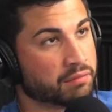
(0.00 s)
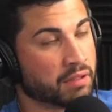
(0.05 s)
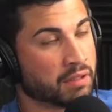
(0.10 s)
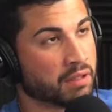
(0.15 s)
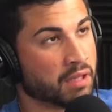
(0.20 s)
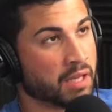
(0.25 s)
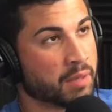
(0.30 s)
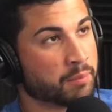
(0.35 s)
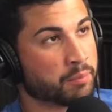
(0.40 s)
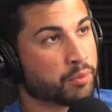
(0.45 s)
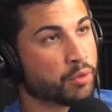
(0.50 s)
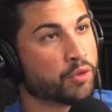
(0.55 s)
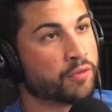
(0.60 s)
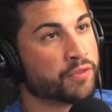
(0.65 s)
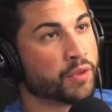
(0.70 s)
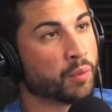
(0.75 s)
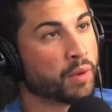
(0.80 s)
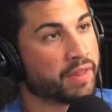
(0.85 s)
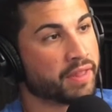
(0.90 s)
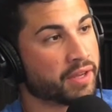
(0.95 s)
improved
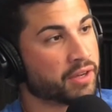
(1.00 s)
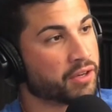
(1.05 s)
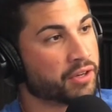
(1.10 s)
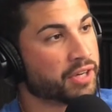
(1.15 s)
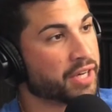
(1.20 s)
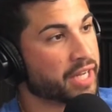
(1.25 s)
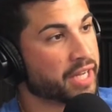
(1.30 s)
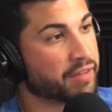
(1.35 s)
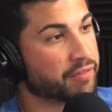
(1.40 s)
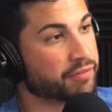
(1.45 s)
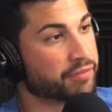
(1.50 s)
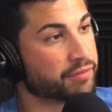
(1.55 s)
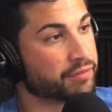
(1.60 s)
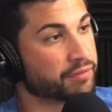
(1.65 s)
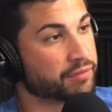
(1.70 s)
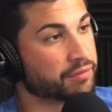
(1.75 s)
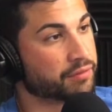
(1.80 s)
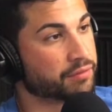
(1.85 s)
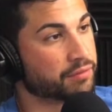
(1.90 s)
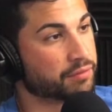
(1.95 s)
the way they could have.
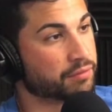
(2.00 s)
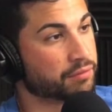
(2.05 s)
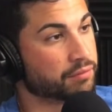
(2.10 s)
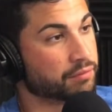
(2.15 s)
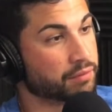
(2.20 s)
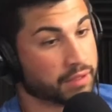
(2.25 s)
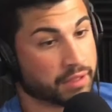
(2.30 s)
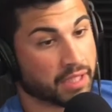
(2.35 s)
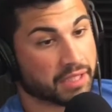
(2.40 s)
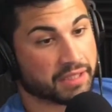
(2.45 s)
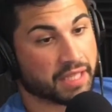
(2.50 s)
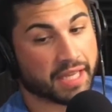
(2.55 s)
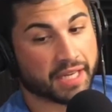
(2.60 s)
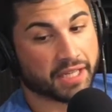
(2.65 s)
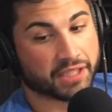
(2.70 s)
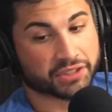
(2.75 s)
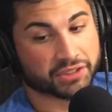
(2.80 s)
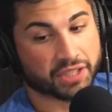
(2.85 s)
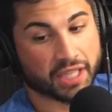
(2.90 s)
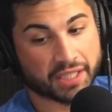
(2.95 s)
Like they
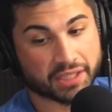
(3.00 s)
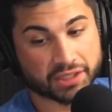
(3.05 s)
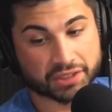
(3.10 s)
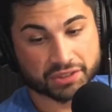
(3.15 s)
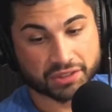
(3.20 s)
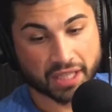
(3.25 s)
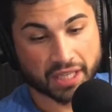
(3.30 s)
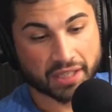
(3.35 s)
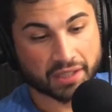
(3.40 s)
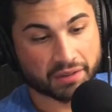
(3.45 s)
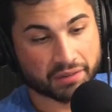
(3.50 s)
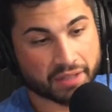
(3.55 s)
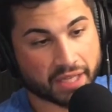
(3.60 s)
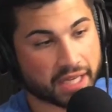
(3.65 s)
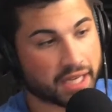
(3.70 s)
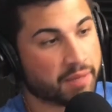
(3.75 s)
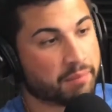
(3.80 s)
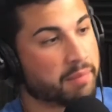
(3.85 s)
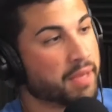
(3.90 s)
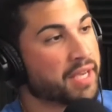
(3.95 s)

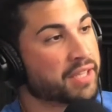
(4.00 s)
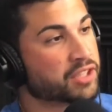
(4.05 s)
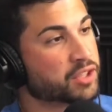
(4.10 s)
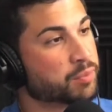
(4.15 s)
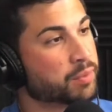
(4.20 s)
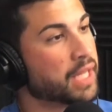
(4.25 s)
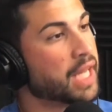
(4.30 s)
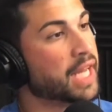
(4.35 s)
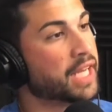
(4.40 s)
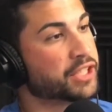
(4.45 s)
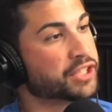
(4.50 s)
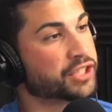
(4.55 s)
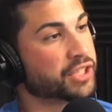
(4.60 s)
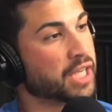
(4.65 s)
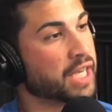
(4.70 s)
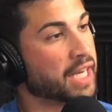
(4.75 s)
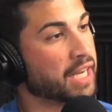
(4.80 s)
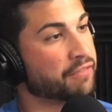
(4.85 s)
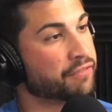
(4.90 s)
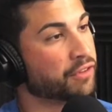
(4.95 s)
didn't make a splash.
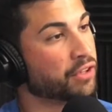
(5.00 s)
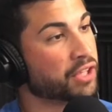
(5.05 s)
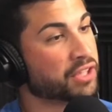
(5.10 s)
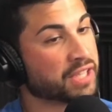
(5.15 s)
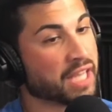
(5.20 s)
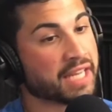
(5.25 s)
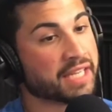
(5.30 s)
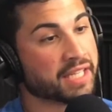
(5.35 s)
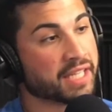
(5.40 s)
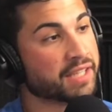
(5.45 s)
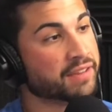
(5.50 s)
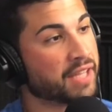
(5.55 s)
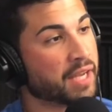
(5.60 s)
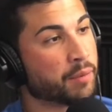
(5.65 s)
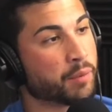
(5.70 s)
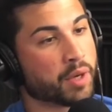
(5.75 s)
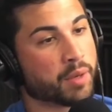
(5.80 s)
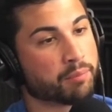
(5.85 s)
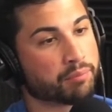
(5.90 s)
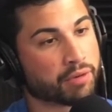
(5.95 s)
And I feel like they
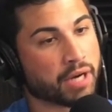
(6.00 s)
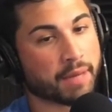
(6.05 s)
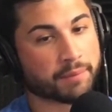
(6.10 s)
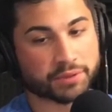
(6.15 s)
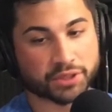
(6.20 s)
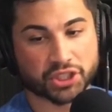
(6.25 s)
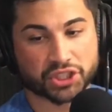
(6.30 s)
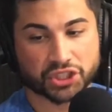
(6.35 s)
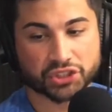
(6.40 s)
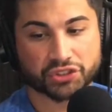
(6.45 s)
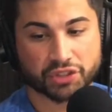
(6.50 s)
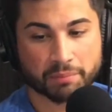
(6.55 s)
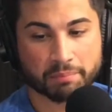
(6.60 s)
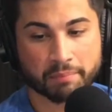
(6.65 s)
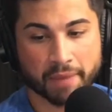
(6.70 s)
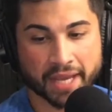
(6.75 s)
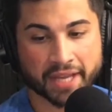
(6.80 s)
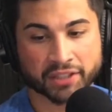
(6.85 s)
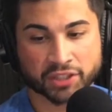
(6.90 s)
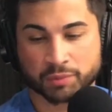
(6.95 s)
were in prime position to
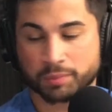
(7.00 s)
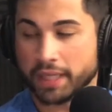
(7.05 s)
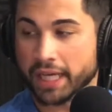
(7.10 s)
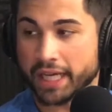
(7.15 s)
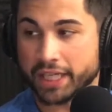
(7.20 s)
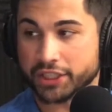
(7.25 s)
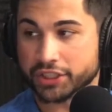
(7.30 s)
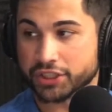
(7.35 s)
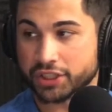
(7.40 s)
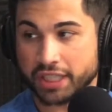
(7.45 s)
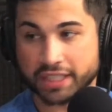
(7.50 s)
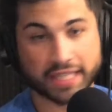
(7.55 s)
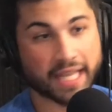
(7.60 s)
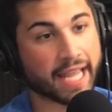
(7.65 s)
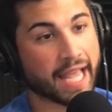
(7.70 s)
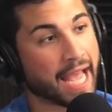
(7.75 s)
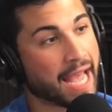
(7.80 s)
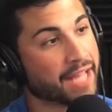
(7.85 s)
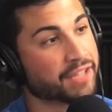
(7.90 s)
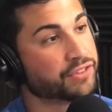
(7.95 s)
make a splash. Like they
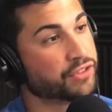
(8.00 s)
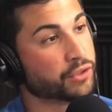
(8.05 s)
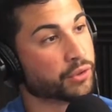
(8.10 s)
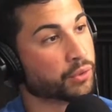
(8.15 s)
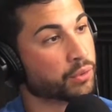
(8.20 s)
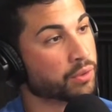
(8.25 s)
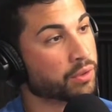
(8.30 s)
had to.